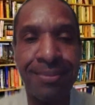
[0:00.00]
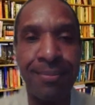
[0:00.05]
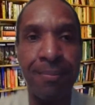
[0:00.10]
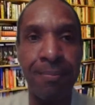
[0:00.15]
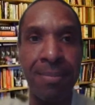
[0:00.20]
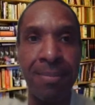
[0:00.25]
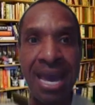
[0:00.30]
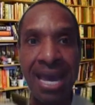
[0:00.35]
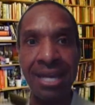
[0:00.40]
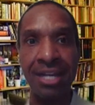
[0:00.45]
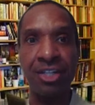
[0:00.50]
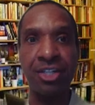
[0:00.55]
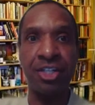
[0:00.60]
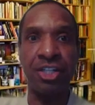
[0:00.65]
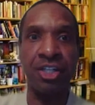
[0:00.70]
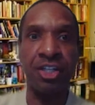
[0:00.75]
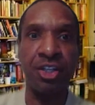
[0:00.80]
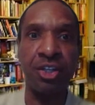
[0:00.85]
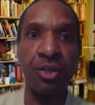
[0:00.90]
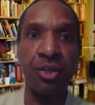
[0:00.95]

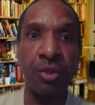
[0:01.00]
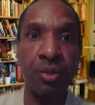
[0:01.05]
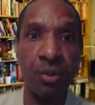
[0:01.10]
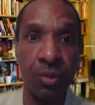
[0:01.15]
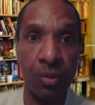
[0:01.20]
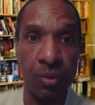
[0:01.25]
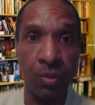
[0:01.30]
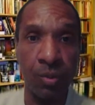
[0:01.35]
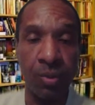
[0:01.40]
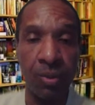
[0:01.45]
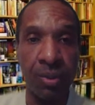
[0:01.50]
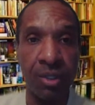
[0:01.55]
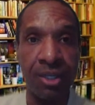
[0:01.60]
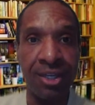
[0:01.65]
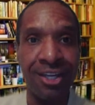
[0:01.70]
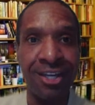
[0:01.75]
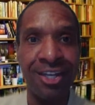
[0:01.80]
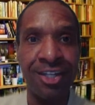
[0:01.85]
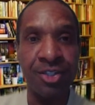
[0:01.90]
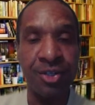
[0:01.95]
managing you.
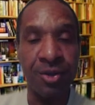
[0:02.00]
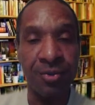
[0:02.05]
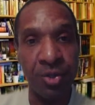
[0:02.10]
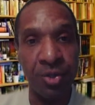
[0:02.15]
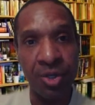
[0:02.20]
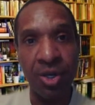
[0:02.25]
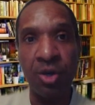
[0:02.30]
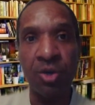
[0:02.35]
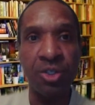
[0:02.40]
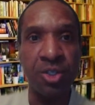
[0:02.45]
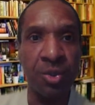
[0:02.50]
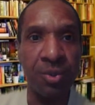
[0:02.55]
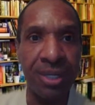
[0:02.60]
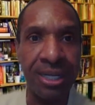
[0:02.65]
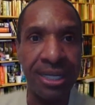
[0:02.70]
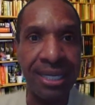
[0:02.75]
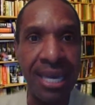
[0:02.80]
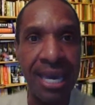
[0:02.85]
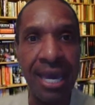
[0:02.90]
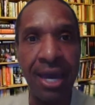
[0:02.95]
So if you go to an
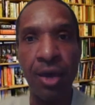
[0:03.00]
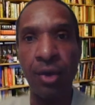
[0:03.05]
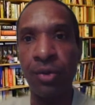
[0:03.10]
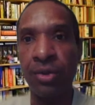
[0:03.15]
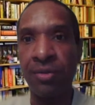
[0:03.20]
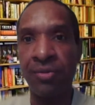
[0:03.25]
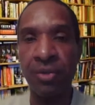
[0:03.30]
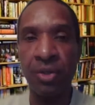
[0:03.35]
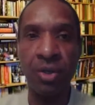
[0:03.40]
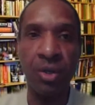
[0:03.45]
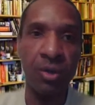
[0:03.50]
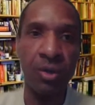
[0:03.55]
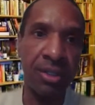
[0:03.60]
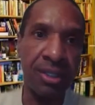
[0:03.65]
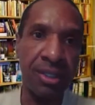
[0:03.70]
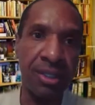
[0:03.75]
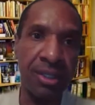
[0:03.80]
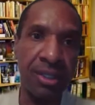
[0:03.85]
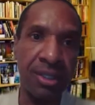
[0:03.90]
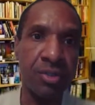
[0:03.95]
account, if you go to
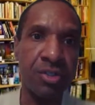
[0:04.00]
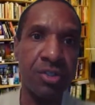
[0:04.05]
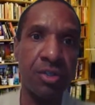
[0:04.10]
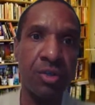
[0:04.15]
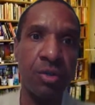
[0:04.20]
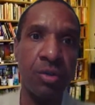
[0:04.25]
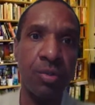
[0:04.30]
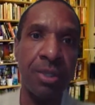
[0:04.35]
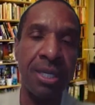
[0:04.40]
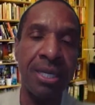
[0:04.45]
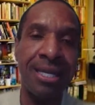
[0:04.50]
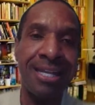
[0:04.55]
LegalZoom,